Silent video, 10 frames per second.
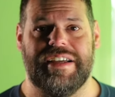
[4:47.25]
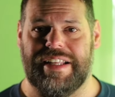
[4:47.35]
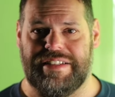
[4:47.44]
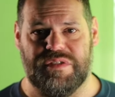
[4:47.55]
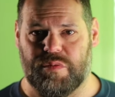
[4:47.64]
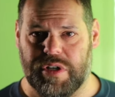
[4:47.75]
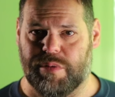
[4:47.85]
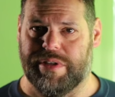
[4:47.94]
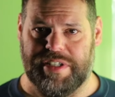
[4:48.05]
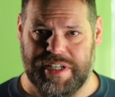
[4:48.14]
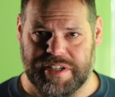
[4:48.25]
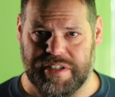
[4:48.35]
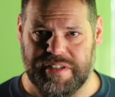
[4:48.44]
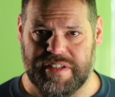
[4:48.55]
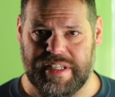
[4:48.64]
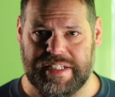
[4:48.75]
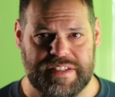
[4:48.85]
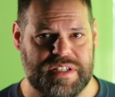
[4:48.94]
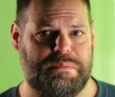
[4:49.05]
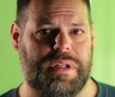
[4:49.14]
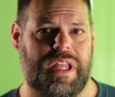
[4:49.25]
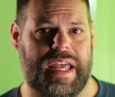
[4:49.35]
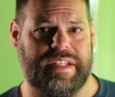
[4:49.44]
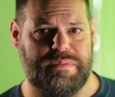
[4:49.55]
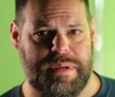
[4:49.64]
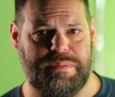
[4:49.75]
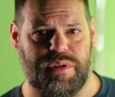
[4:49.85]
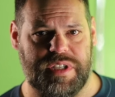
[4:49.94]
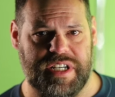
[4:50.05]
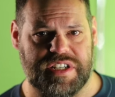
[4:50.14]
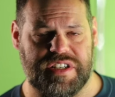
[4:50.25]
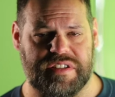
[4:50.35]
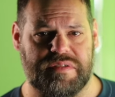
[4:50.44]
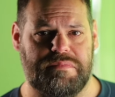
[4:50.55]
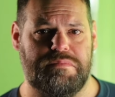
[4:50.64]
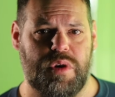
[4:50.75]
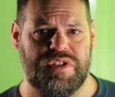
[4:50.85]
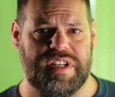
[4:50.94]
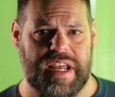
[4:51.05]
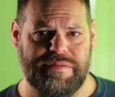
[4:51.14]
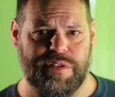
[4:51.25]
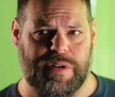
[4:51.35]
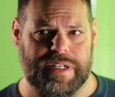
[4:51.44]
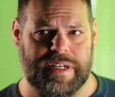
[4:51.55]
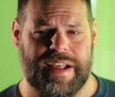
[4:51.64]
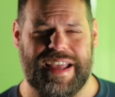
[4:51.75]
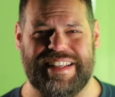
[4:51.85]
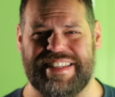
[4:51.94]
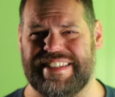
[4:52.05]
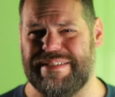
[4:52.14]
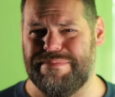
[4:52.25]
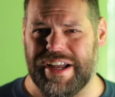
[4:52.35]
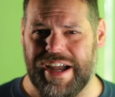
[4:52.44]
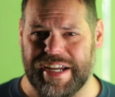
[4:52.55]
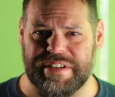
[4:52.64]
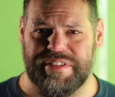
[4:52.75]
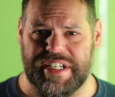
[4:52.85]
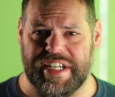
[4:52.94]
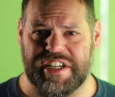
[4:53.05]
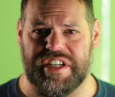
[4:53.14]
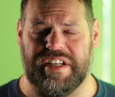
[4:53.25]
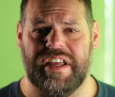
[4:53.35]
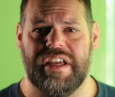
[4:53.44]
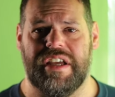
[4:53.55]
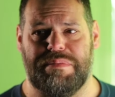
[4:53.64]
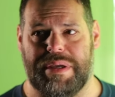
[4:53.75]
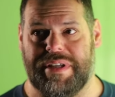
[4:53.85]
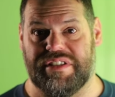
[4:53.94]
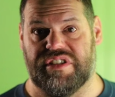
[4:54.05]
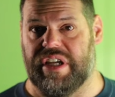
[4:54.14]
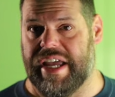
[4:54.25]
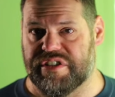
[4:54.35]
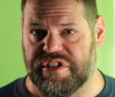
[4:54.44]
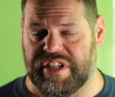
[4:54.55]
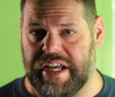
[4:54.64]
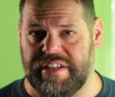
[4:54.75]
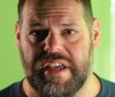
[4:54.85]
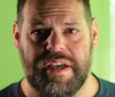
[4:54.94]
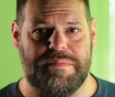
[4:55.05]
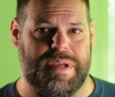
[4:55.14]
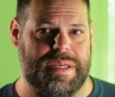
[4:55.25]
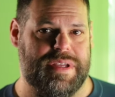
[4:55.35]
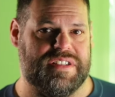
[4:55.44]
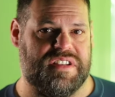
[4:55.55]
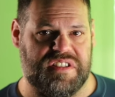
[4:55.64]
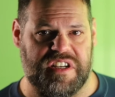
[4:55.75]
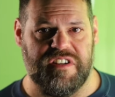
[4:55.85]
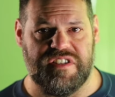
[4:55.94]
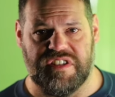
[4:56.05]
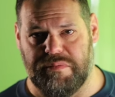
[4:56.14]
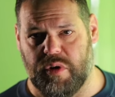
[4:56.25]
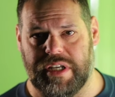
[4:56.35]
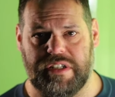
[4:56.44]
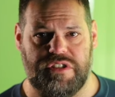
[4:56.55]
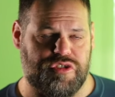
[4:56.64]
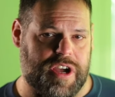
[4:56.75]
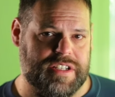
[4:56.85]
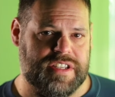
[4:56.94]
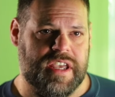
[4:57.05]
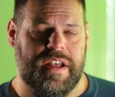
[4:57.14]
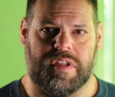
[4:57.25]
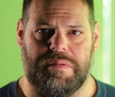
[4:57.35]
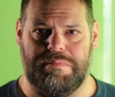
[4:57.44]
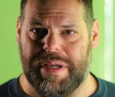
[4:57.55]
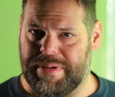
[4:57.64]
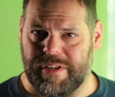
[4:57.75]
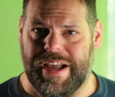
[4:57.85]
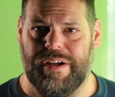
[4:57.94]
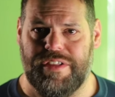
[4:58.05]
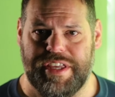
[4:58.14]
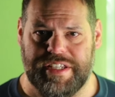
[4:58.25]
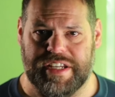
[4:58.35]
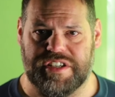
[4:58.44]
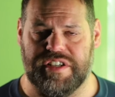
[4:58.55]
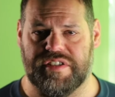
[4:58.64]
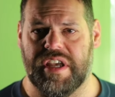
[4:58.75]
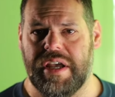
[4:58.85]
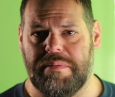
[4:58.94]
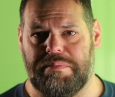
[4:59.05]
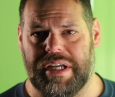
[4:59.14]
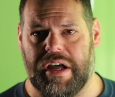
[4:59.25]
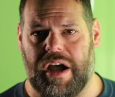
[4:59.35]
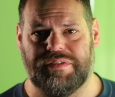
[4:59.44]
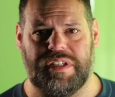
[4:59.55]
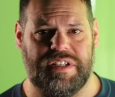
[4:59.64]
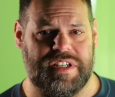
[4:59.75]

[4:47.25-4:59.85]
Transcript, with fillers: That doesn't work with addictions. That doesn't apply to people with addictions. Most everyone has some kind of an addiction. Maybe it's to exercise. Maybe it's to cigarettes, smoking, drugs. Maybe they're healthy addictions. but often